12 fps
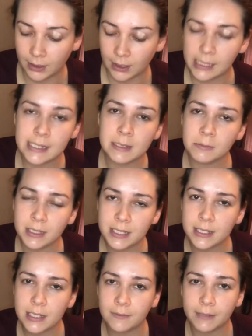And some of this
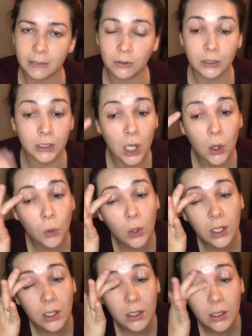stuff I will
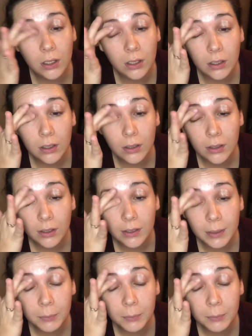know the